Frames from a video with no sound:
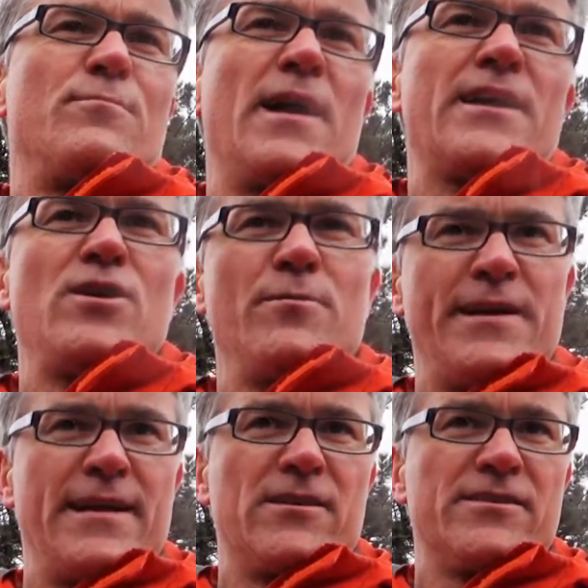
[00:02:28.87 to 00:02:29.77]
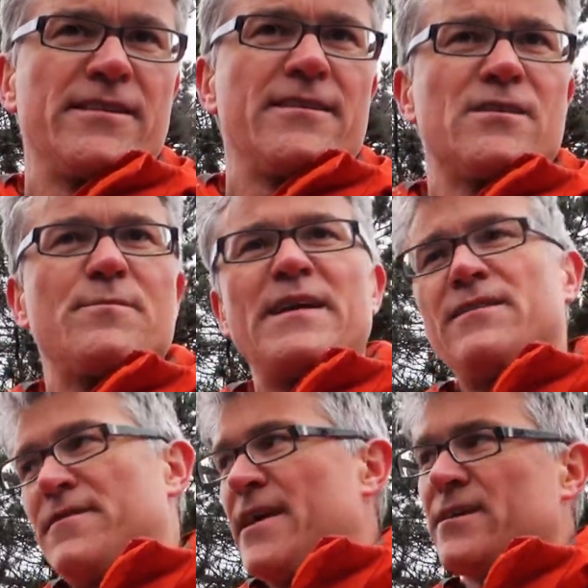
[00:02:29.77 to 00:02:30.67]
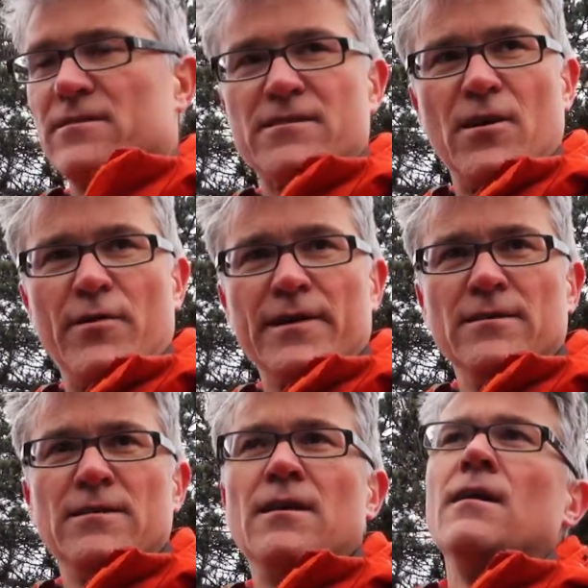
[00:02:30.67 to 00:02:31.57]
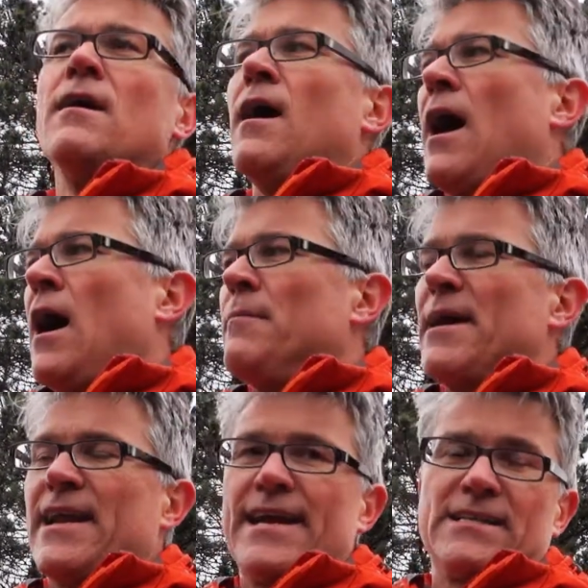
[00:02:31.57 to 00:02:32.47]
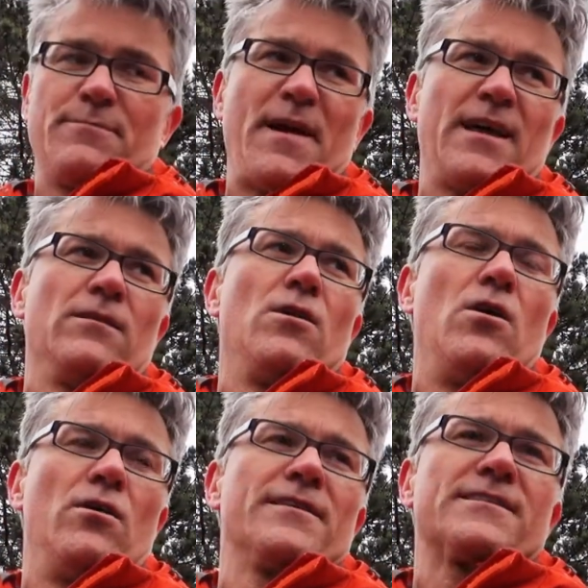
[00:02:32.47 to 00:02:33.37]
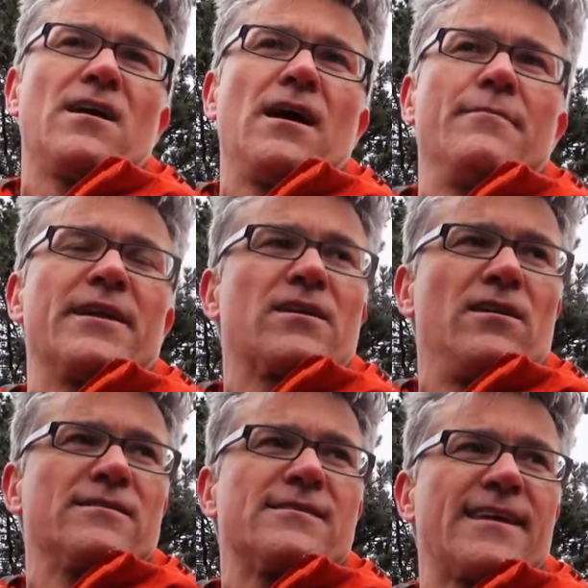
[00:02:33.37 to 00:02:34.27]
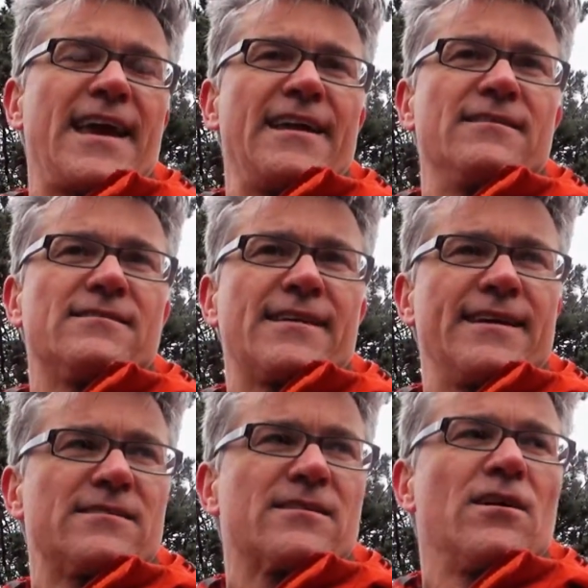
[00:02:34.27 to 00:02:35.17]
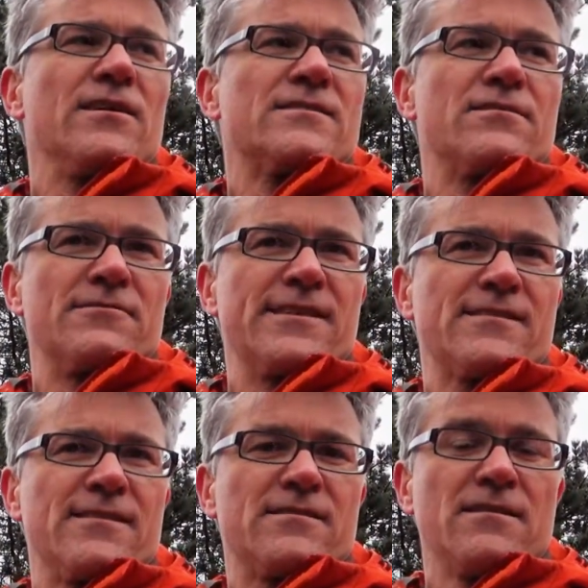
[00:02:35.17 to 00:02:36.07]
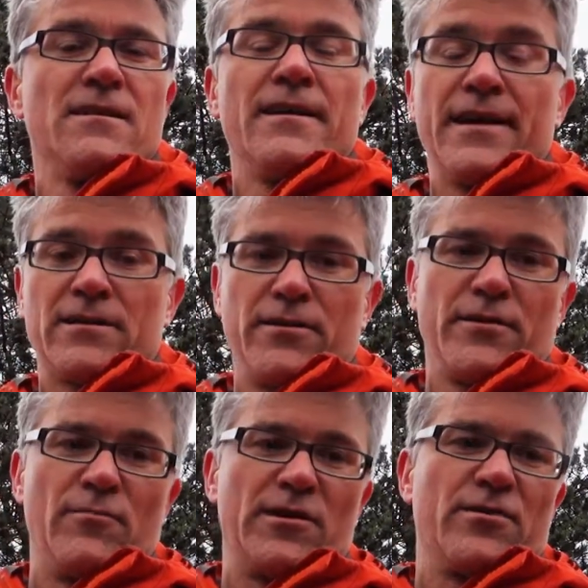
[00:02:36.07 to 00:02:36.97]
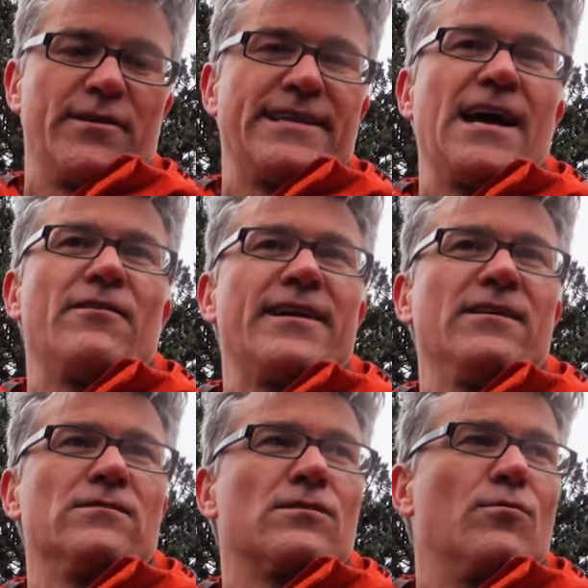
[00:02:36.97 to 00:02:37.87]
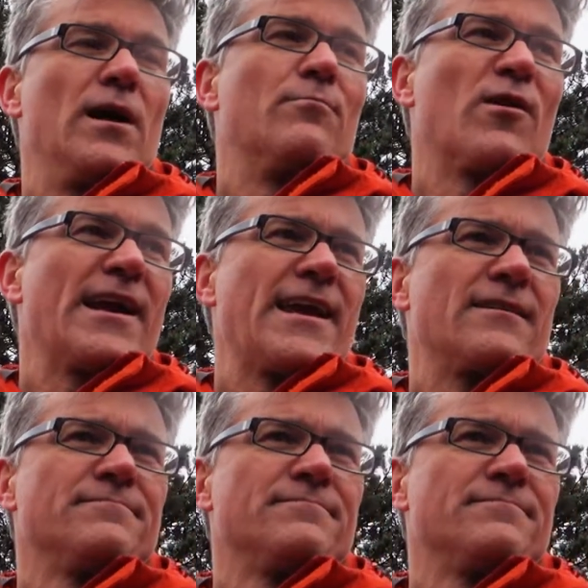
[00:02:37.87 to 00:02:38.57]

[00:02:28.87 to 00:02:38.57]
my human energy to the speed the vehicle's going. And I get to pedal all the time at a constant cadence against a constant resistance, including while going downhill or while braking.